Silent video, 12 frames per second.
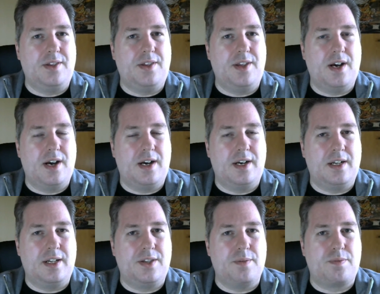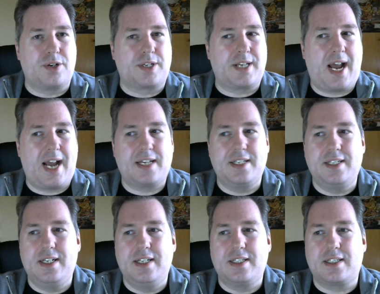the
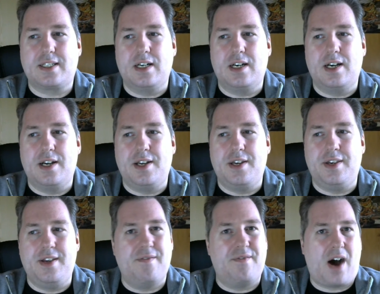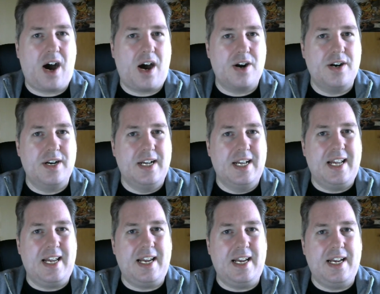protagonist, Nevar,
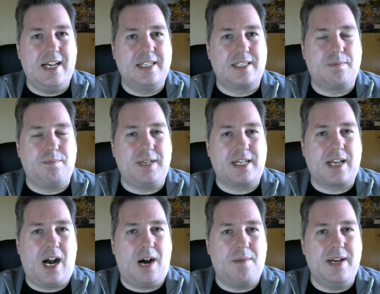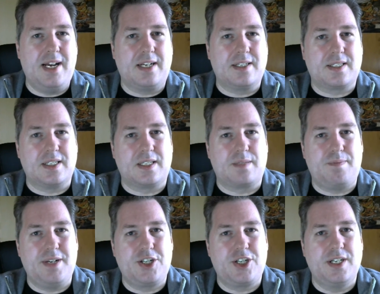is becoming
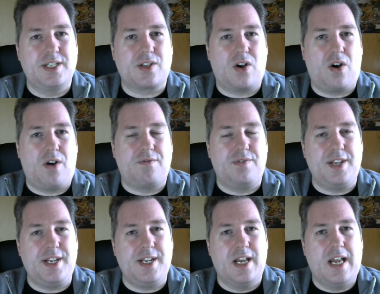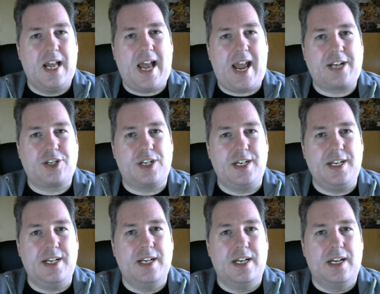suspicious of the
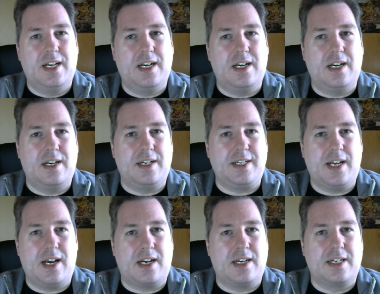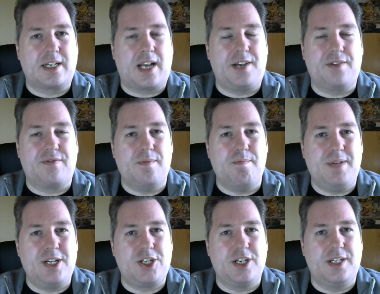kind of
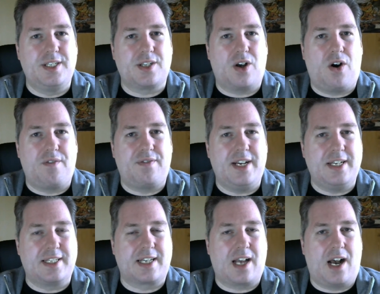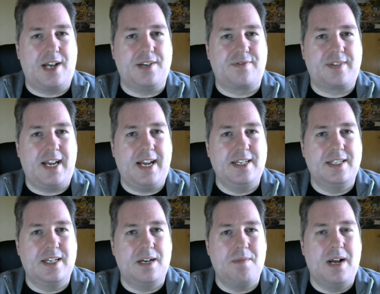ambitions of his kind of
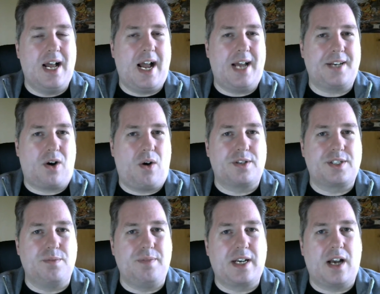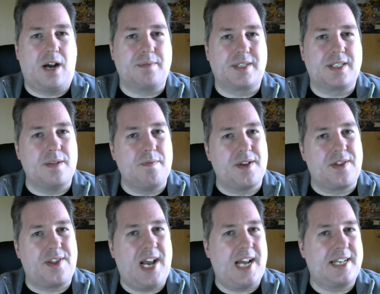kingdom, and also becomes
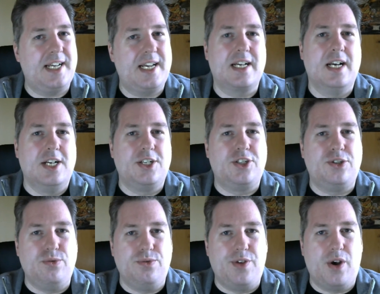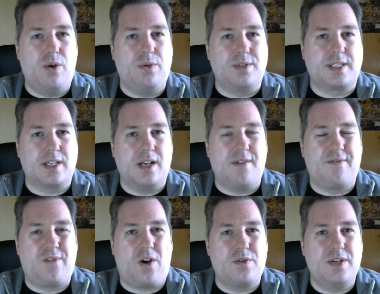sympathetic to those
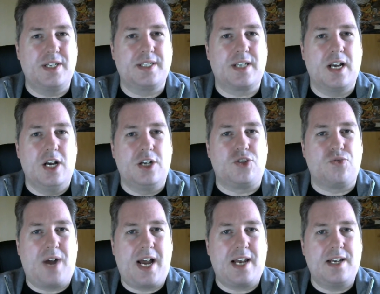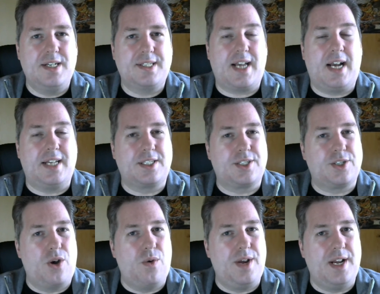forest dwellers, and
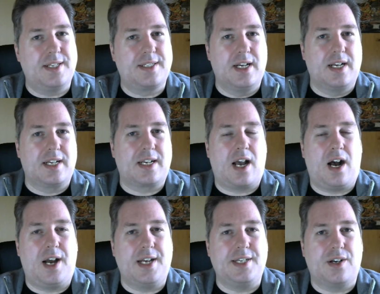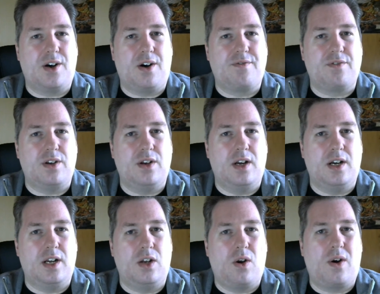so his kind of
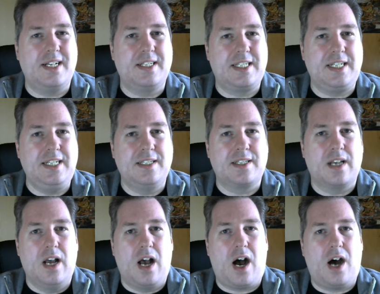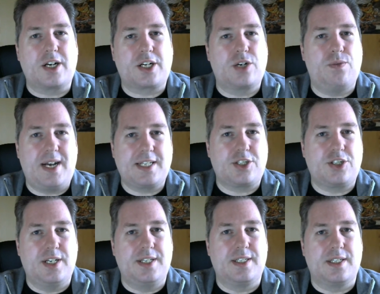loyalties are
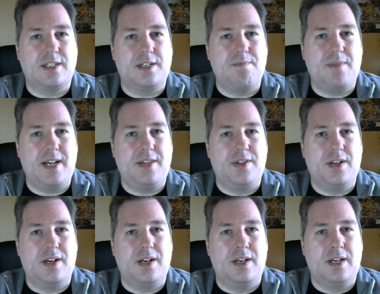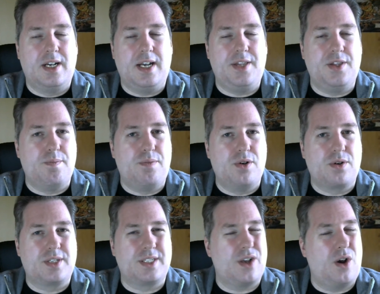questioned in the
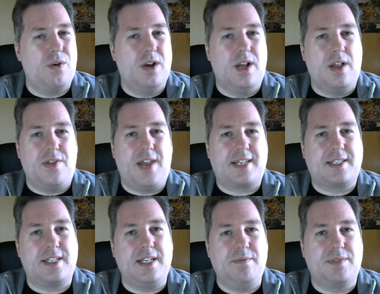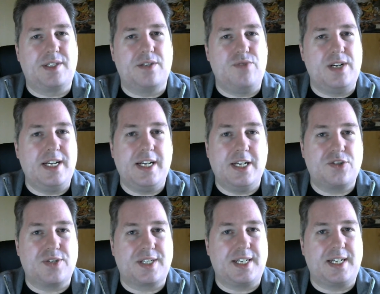book. So that seems a really
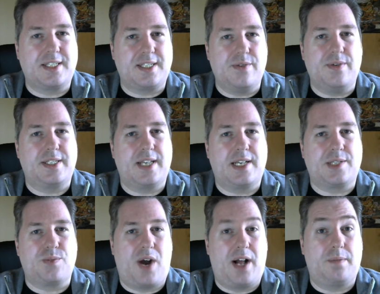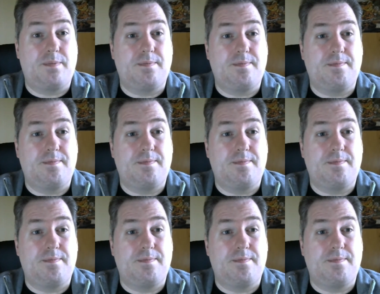interesting series as well.